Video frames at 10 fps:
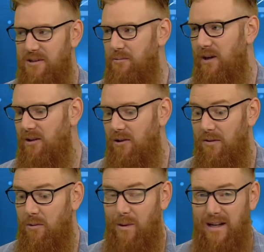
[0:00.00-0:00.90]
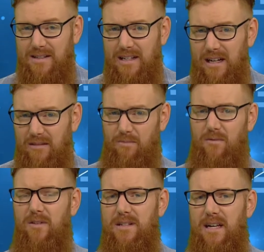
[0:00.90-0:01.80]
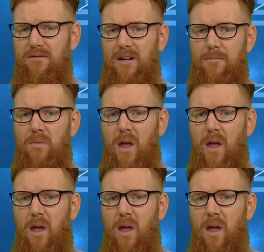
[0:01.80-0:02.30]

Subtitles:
as well on the wings there for Denver.